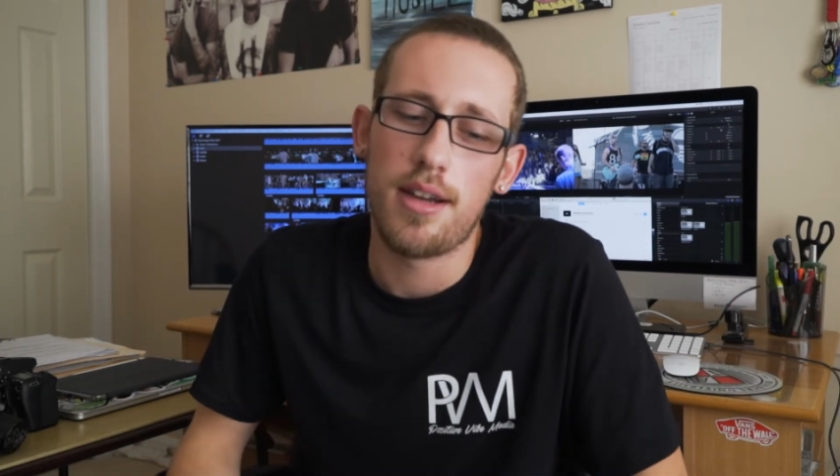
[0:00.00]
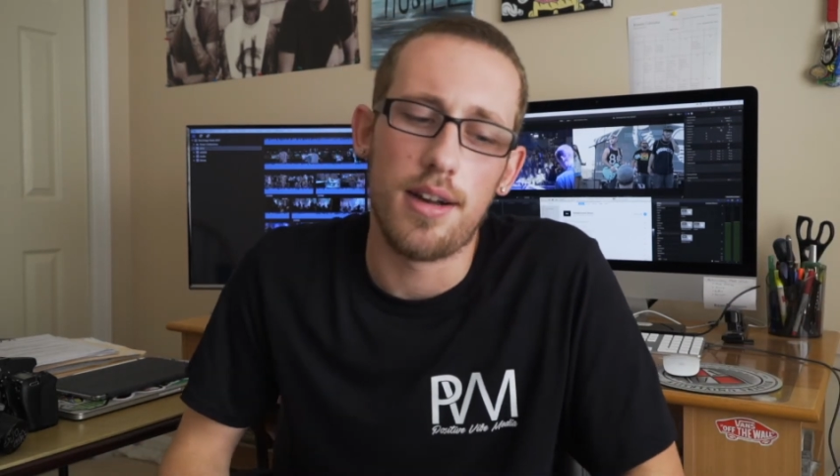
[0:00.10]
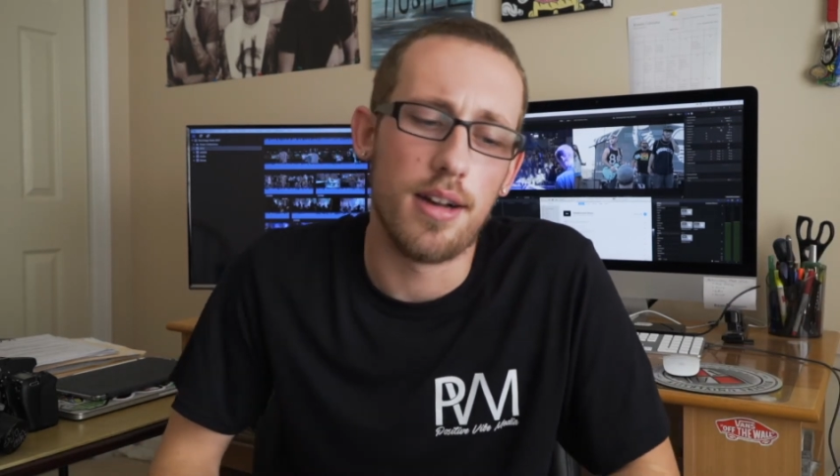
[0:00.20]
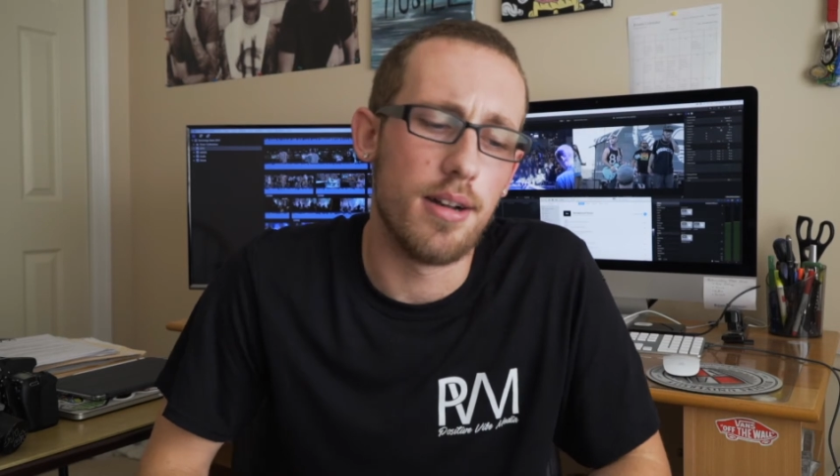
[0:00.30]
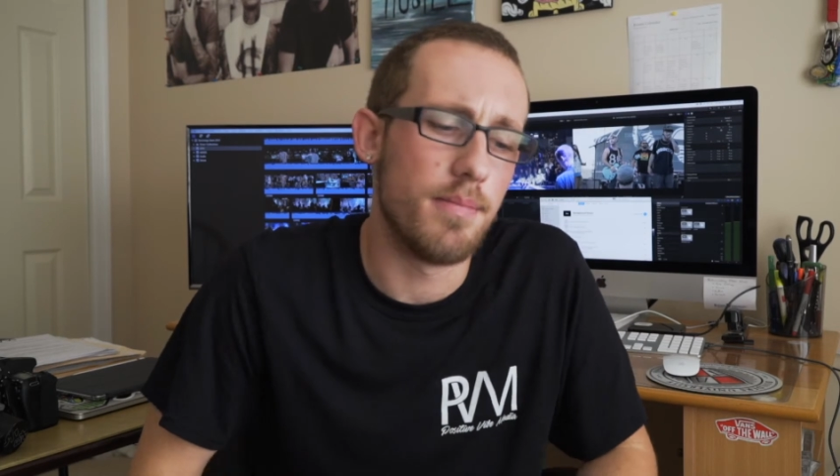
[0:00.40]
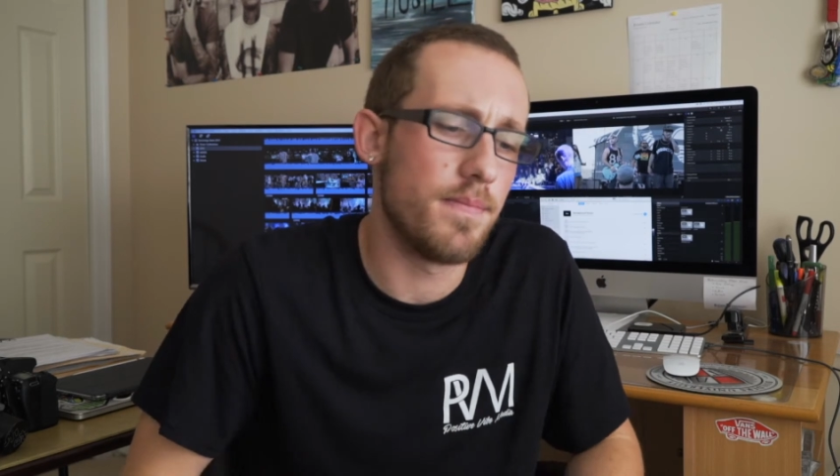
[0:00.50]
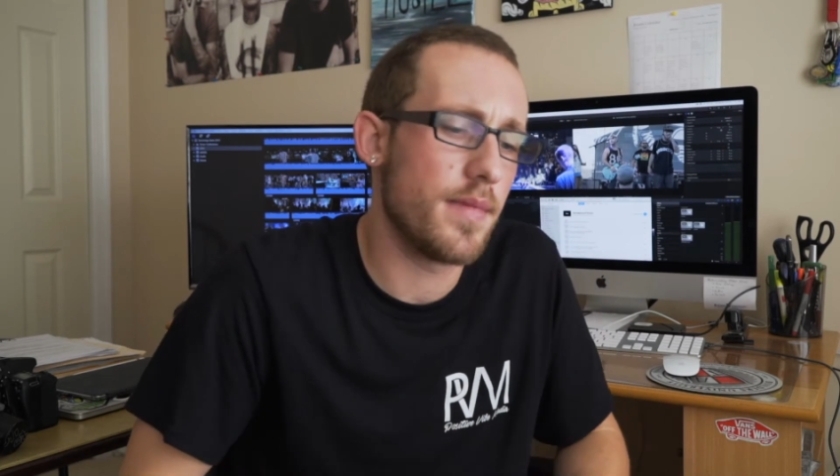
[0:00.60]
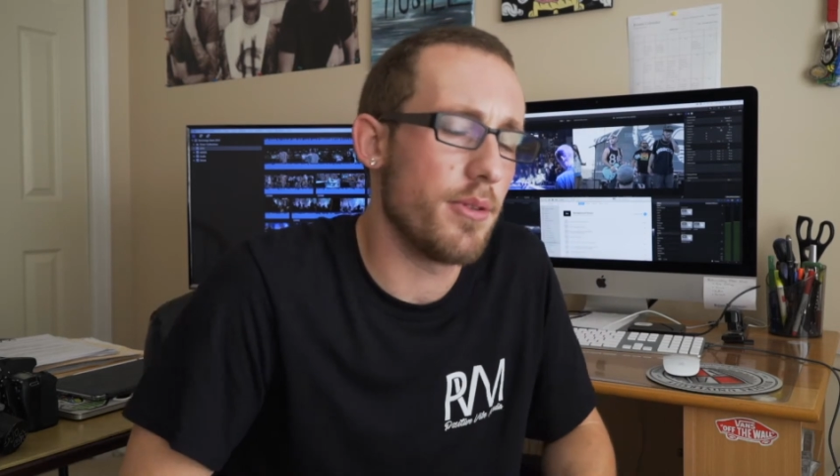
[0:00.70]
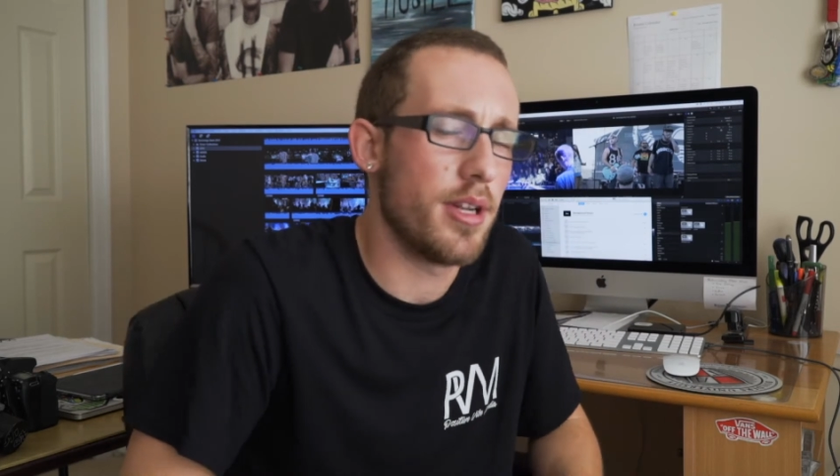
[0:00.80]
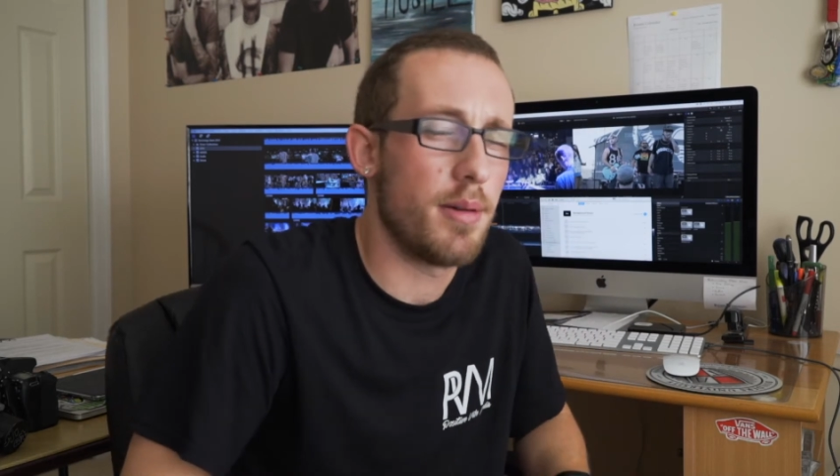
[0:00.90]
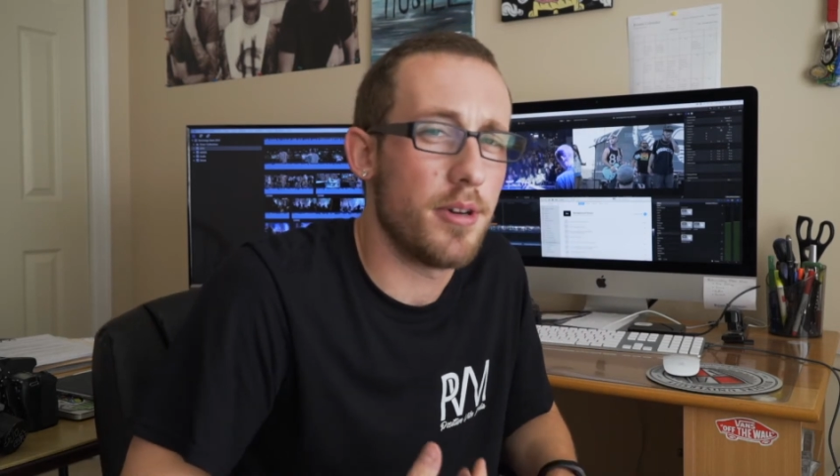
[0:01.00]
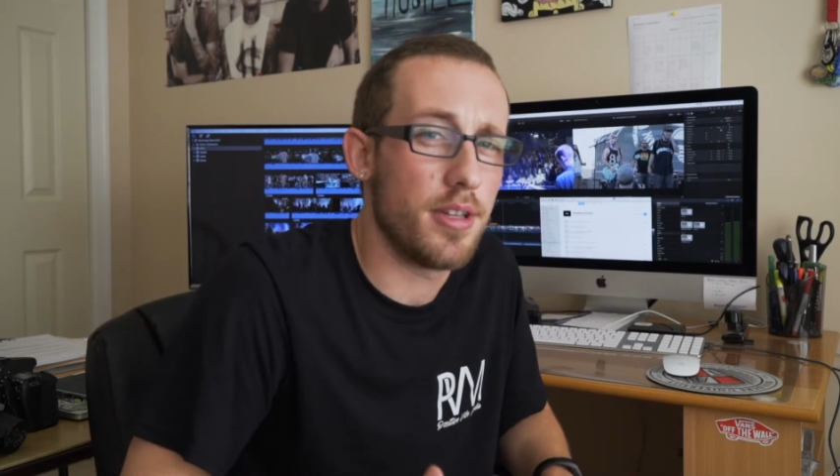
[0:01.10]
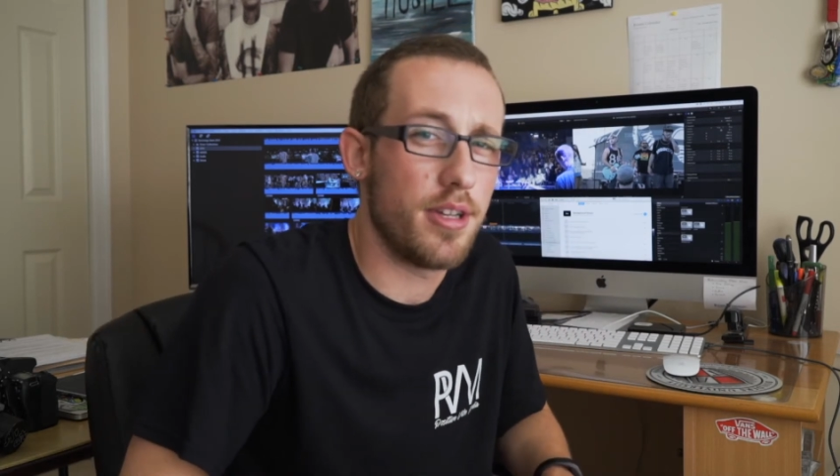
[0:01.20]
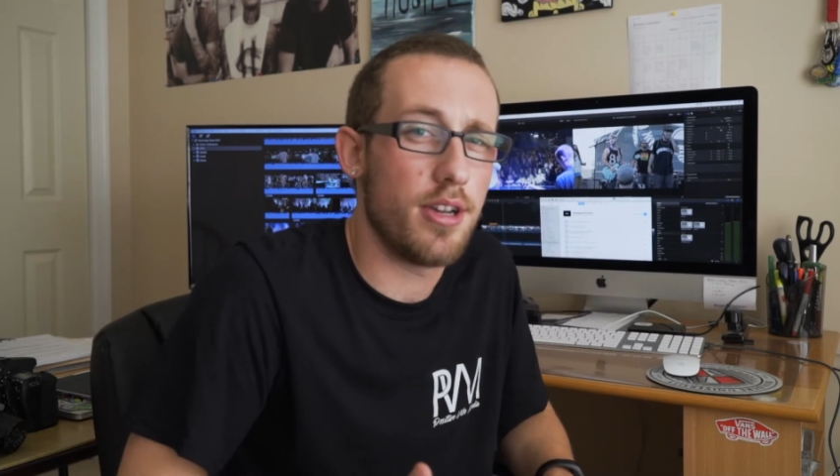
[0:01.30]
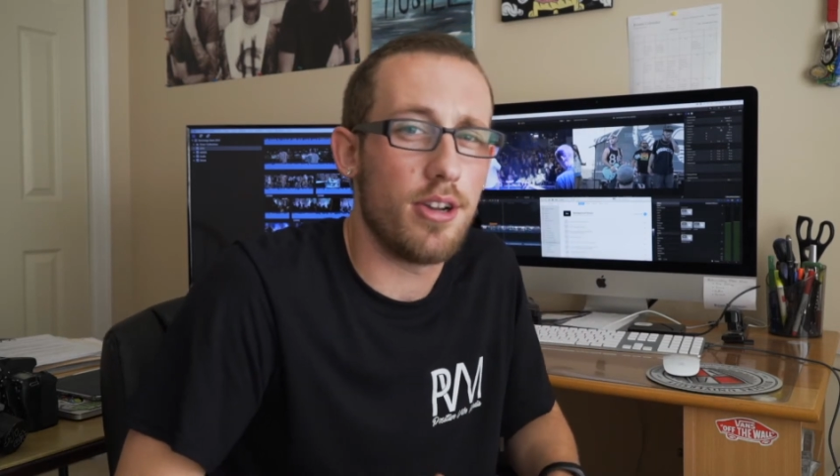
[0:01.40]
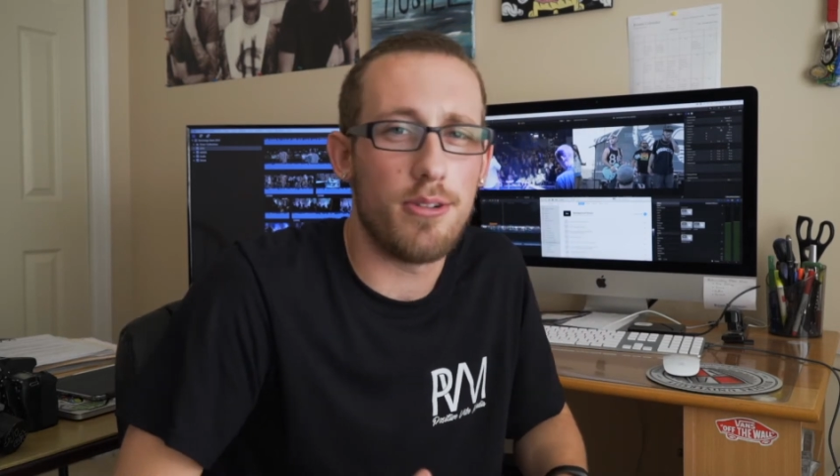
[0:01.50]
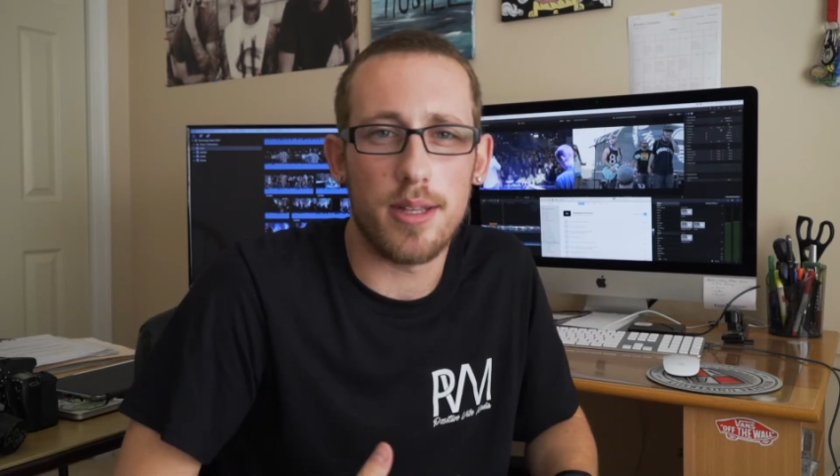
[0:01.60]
When I'm on the go